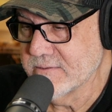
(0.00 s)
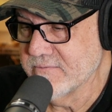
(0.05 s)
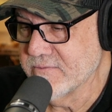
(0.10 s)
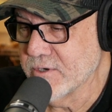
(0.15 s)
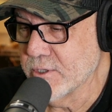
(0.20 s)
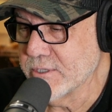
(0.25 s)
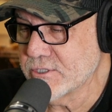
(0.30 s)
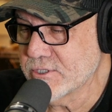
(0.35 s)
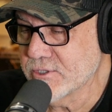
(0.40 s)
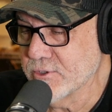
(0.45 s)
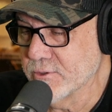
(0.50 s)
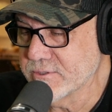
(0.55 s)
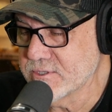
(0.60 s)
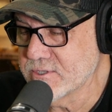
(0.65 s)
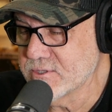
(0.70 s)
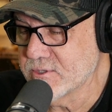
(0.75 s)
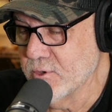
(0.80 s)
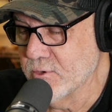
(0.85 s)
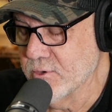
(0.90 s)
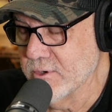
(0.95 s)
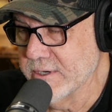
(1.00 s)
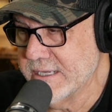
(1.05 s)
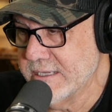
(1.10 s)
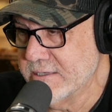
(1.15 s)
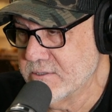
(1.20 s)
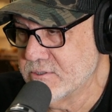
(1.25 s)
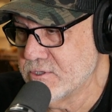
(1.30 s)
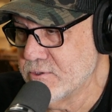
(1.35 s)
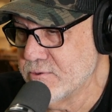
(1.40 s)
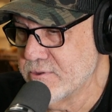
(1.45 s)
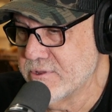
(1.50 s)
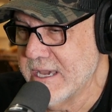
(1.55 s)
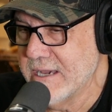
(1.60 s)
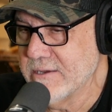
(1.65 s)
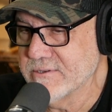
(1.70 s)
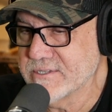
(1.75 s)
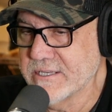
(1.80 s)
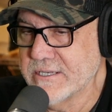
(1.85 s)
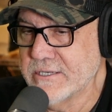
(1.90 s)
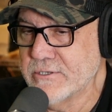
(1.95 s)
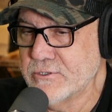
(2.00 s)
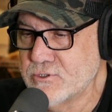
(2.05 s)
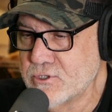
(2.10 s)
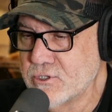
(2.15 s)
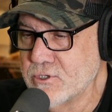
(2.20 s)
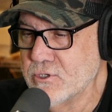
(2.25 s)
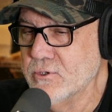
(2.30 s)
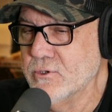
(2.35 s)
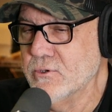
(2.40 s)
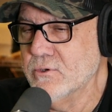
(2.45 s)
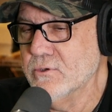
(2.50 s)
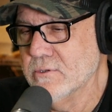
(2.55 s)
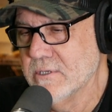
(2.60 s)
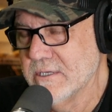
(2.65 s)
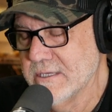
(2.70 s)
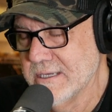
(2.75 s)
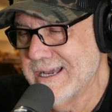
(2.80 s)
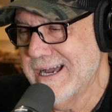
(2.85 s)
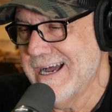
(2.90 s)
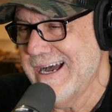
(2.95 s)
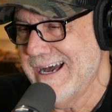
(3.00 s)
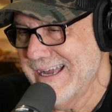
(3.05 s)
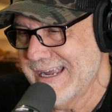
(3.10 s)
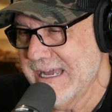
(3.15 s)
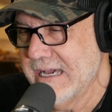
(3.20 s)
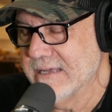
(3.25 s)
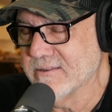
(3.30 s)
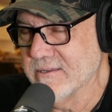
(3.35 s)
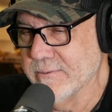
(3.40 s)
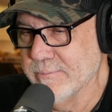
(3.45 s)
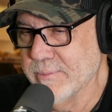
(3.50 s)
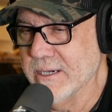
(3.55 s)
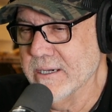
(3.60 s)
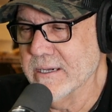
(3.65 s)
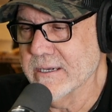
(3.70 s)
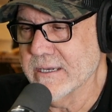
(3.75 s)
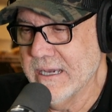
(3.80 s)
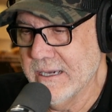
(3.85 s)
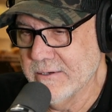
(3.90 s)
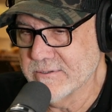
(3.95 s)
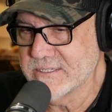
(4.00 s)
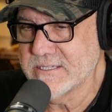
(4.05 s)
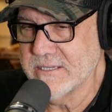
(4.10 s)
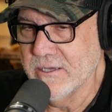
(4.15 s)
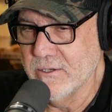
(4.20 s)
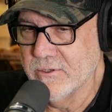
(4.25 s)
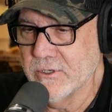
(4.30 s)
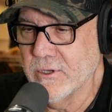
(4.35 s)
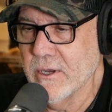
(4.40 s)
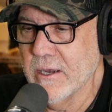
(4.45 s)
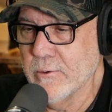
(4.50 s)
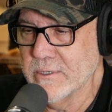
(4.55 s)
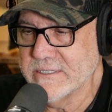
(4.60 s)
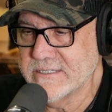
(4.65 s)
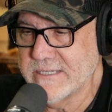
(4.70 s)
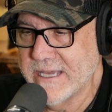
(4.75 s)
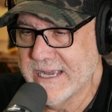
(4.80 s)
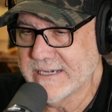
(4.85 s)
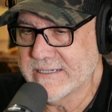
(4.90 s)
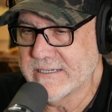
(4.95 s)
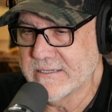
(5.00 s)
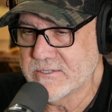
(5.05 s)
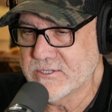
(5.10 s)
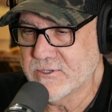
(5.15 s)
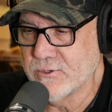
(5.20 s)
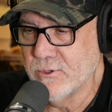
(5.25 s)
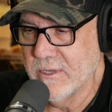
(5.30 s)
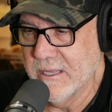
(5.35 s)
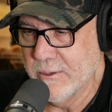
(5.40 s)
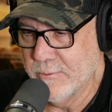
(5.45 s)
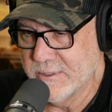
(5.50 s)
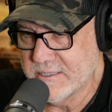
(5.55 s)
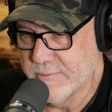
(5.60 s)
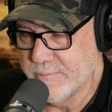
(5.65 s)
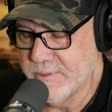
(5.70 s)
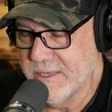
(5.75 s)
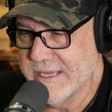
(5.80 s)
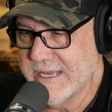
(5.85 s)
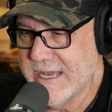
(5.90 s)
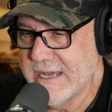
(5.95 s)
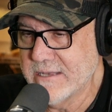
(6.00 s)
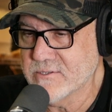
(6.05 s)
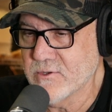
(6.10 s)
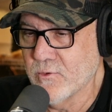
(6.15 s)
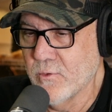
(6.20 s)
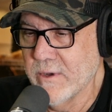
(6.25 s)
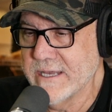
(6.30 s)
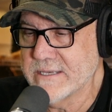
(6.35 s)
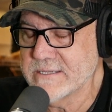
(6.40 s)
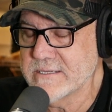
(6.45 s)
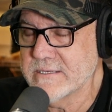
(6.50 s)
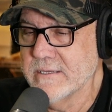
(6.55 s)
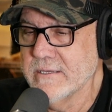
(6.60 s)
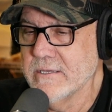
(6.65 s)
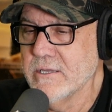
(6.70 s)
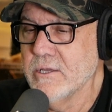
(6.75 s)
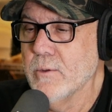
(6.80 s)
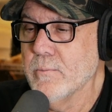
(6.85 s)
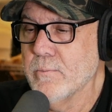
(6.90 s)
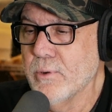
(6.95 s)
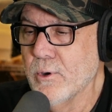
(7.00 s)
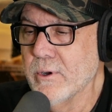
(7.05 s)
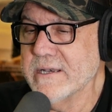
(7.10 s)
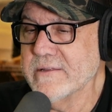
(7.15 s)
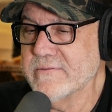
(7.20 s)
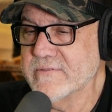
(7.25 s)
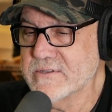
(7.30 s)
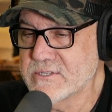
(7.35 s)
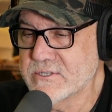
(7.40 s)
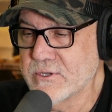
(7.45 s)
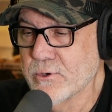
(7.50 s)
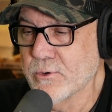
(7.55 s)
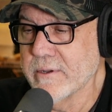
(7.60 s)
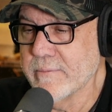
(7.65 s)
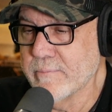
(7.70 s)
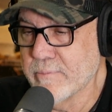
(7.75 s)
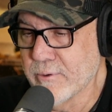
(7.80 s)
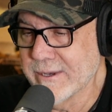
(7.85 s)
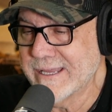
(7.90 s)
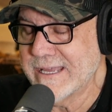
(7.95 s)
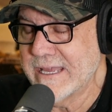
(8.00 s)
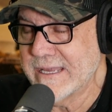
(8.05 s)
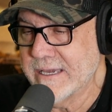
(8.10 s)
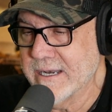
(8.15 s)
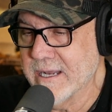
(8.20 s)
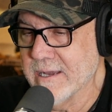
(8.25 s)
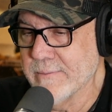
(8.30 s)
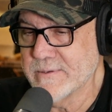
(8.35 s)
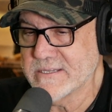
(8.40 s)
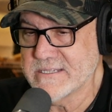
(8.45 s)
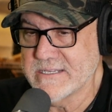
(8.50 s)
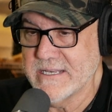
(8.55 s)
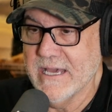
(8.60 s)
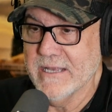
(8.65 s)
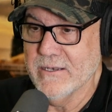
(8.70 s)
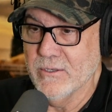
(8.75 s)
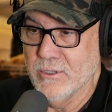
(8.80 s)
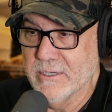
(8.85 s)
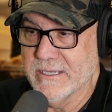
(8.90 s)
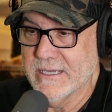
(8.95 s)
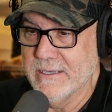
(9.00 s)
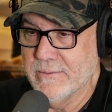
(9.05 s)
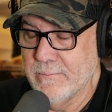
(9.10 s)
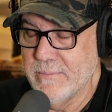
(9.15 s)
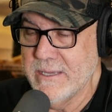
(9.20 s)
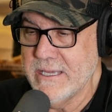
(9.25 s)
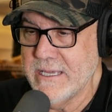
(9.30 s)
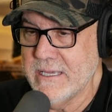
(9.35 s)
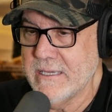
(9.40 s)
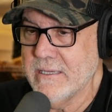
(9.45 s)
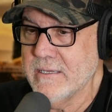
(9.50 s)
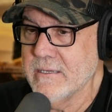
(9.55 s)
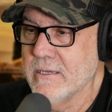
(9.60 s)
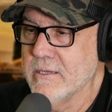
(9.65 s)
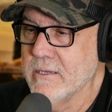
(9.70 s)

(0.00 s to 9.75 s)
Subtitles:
Very short story. In 2002, I got the bug. I was telling you I went to acting school. I went to Playhouse West. Point of the story, bringing it up, is not look at me.